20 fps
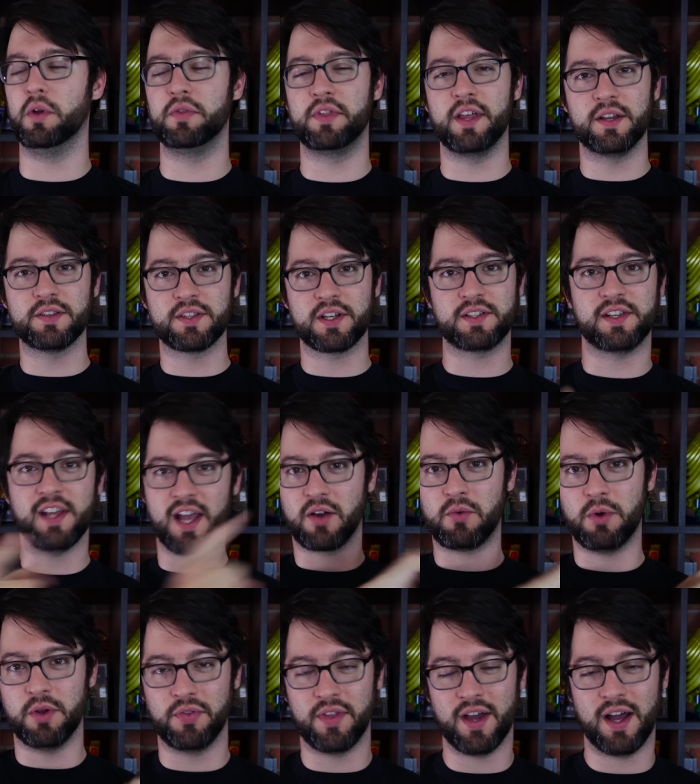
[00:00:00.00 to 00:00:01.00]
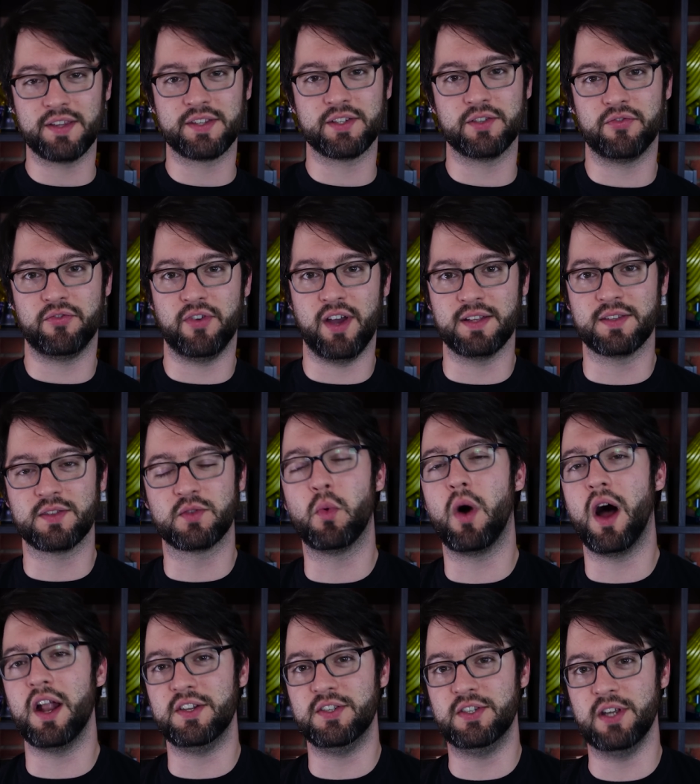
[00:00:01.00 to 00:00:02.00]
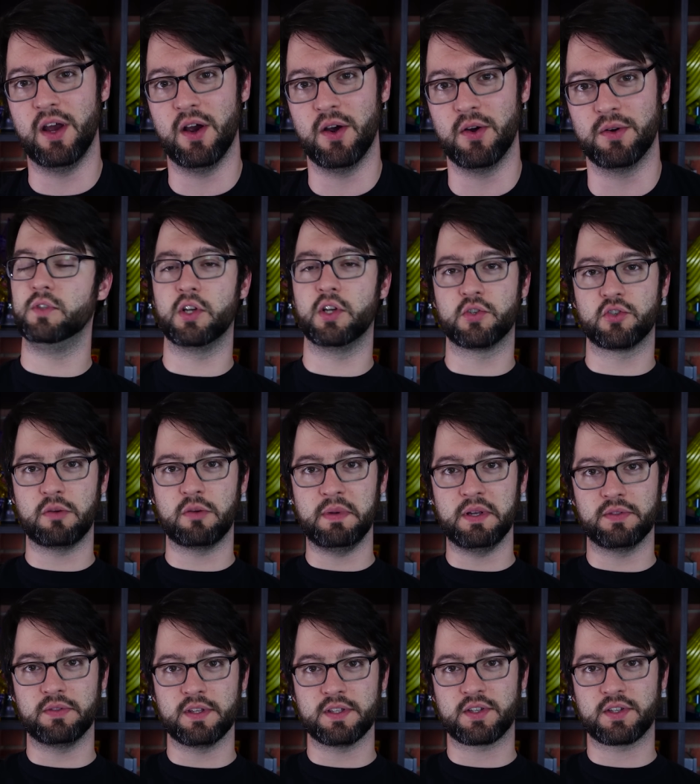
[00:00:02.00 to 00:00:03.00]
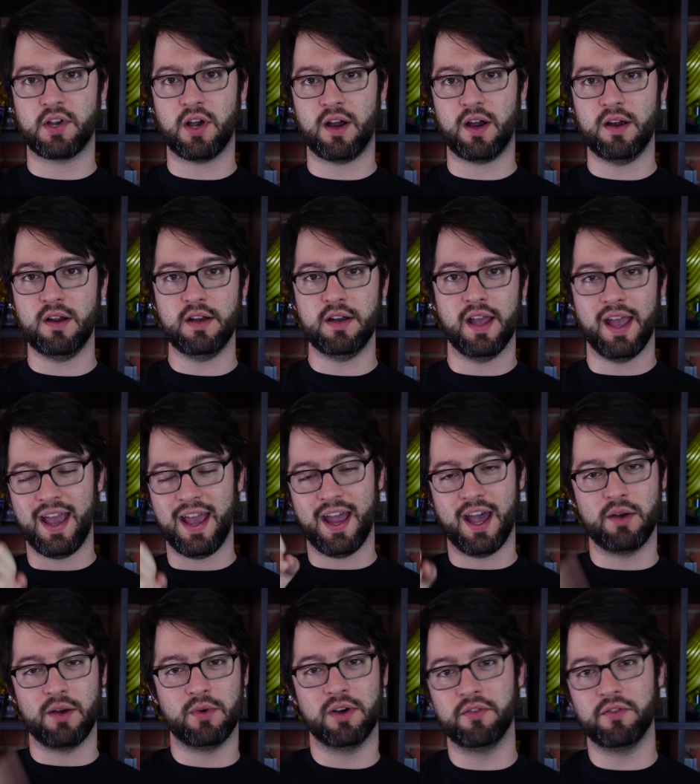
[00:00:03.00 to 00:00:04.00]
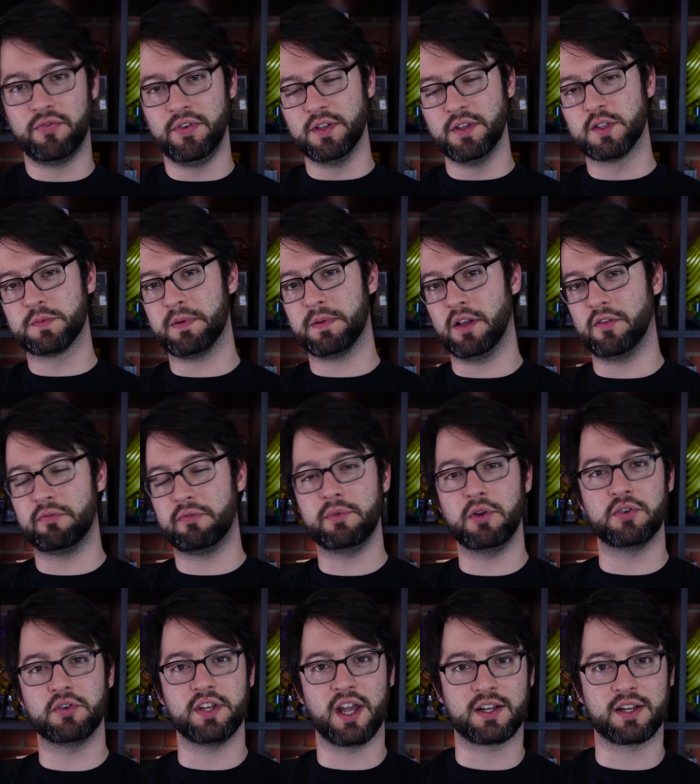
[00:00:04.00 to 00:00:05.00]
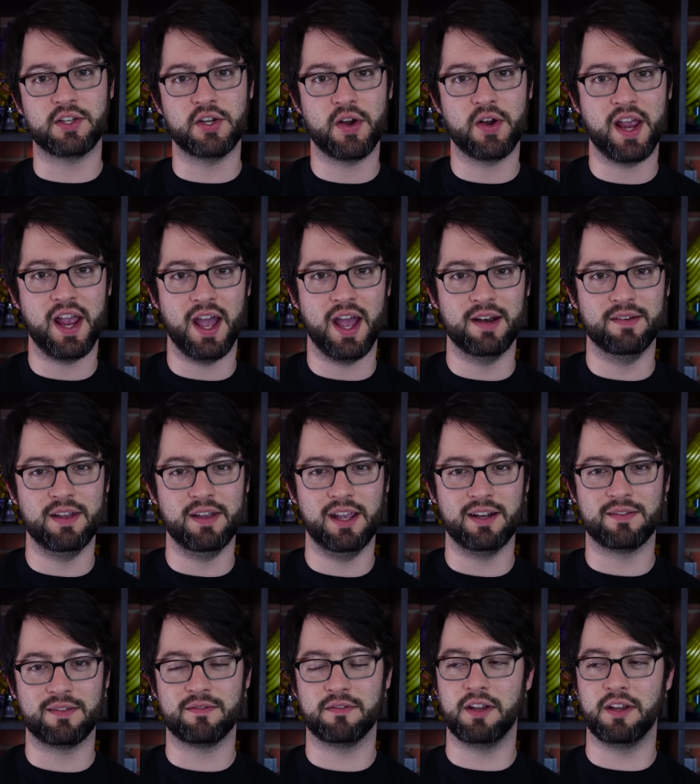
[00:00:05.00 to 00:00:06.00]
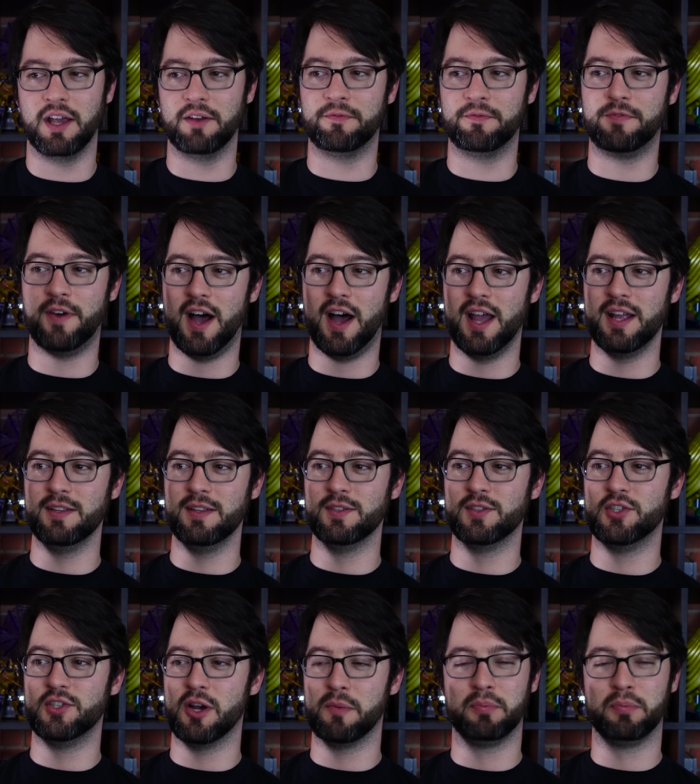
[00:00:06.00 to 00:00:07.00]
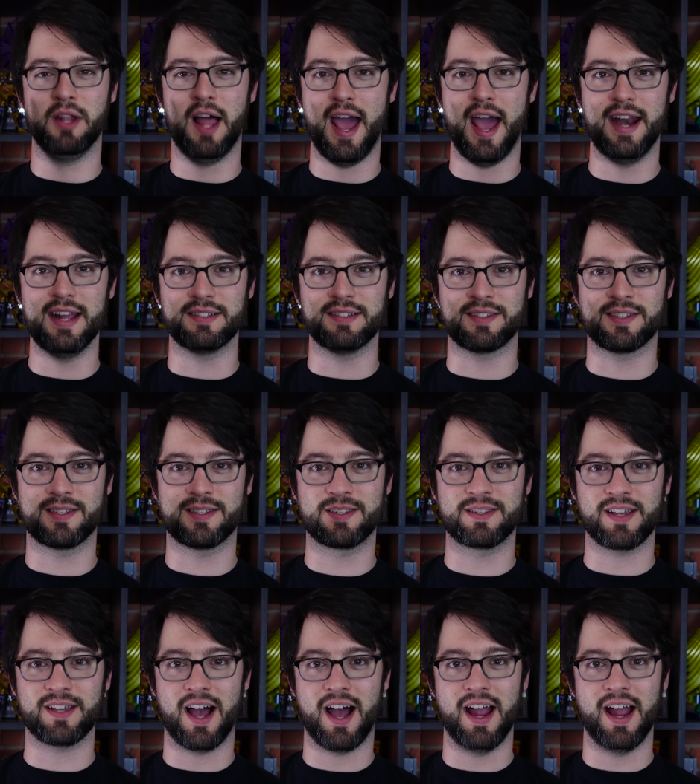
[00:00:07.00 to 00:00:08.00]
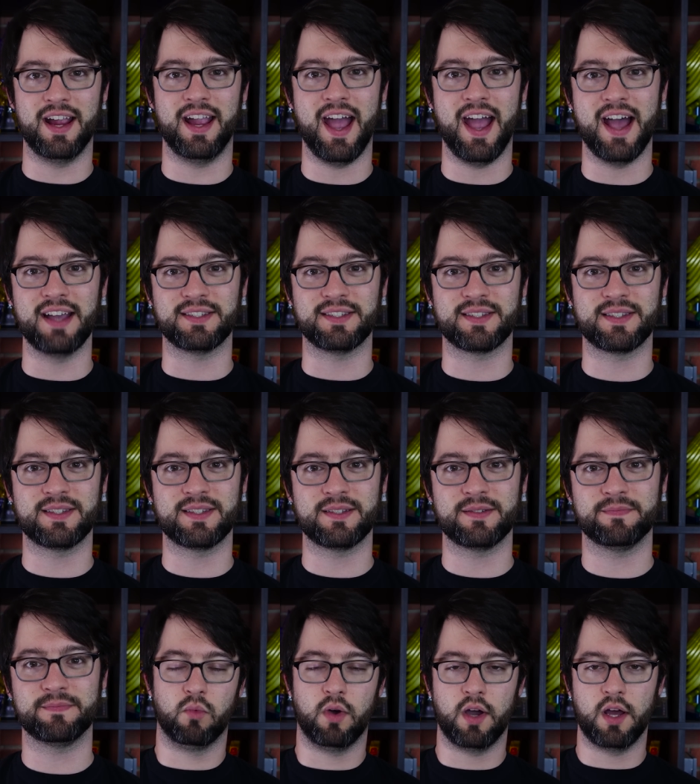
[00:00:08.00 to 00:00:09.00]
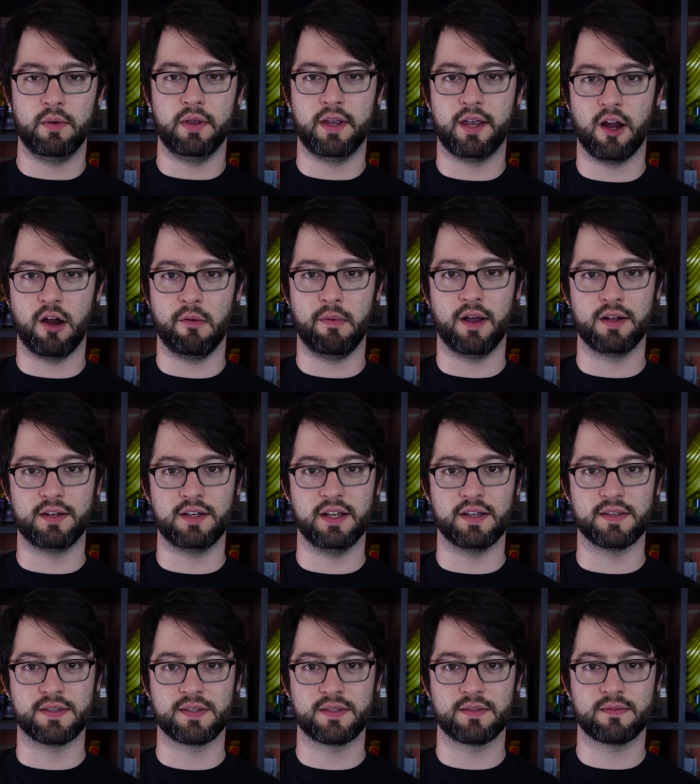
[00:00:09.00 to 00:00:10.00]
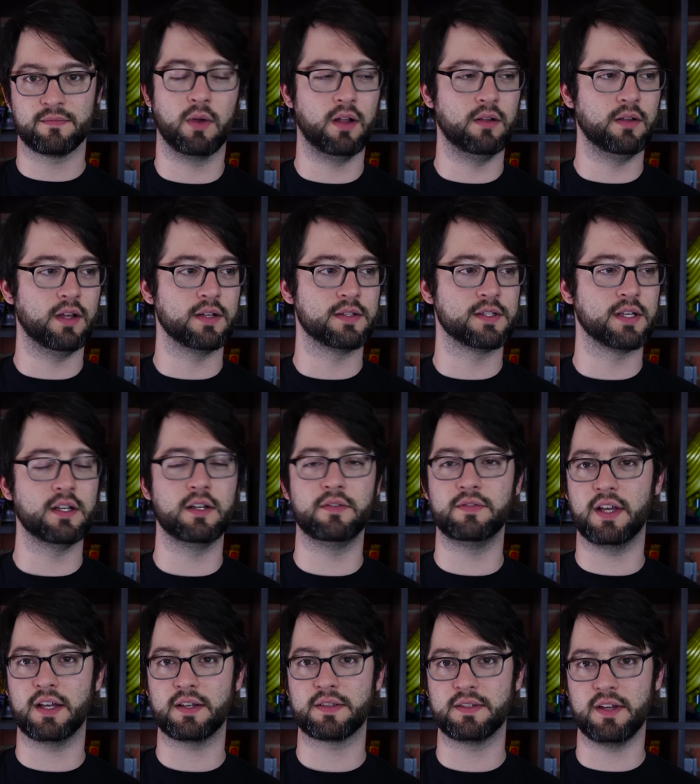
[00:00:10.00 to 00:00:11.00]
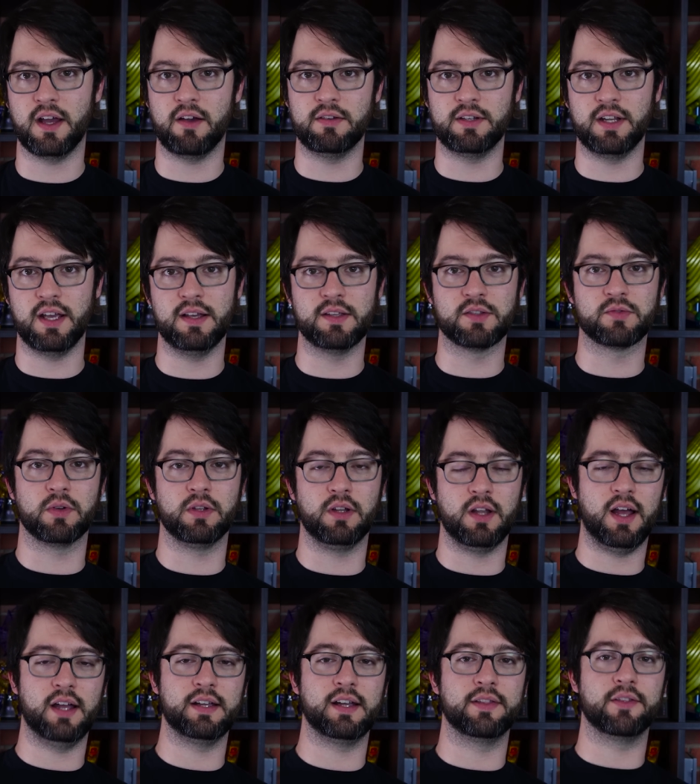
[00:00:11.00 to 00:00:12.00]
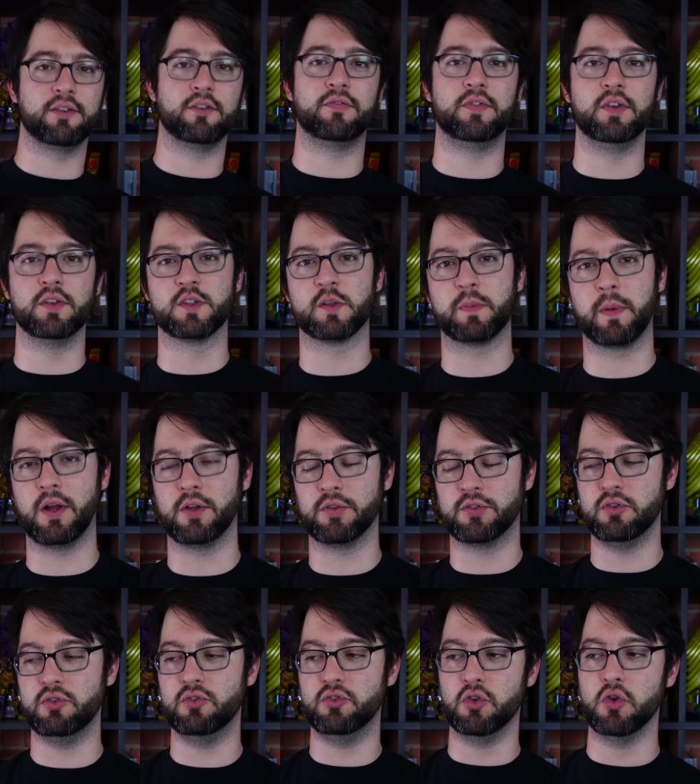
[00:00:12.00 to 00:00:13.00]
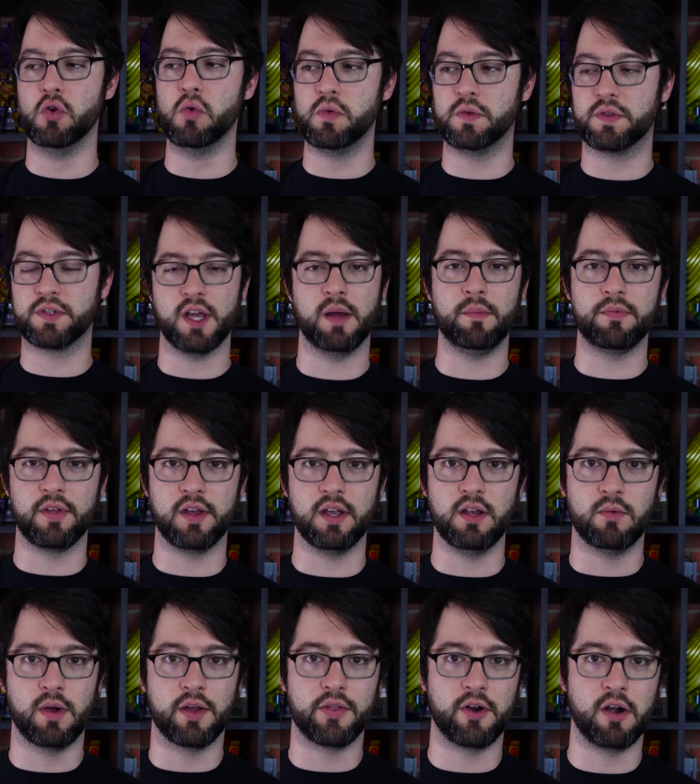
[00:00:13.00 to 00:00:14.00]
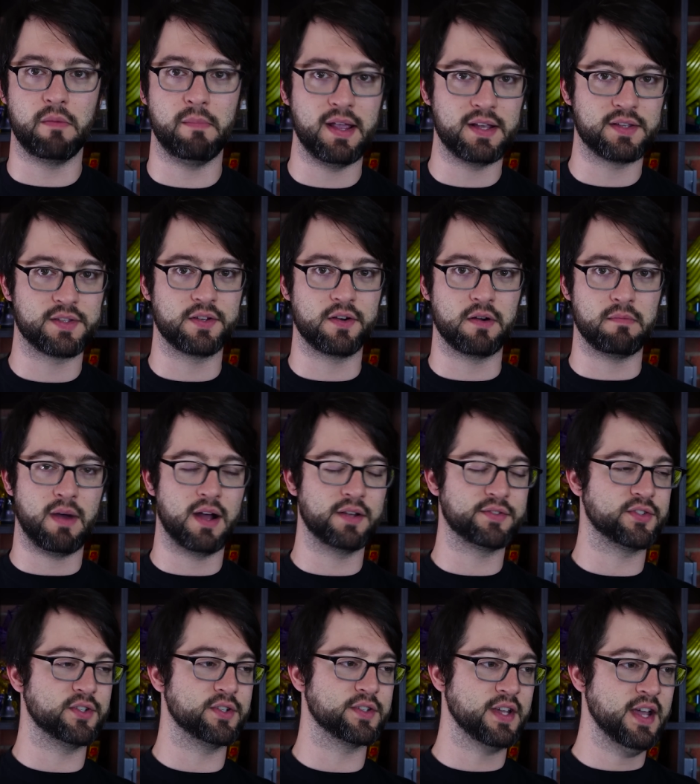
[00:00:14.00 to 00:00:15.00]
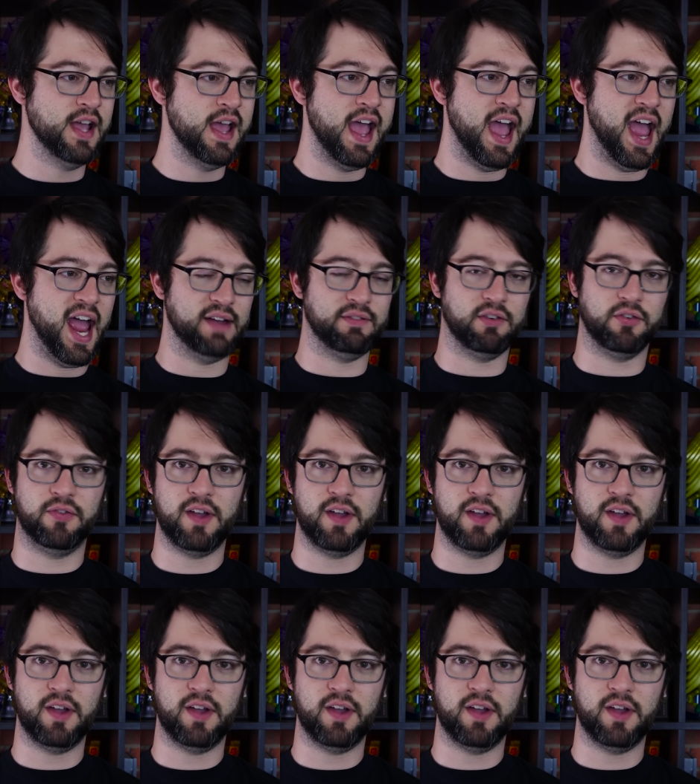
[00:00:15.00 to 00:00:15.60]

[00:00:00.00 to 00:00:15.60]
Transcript: 1,000 attack, 1,000 offense, what do? To contribute this card, add one field spell from your deck to your hand. It finds your planets, I guess. Why do we care about this? Well, a ton of decks nowadays rely on their field spell to do something, whether it makes their monsters have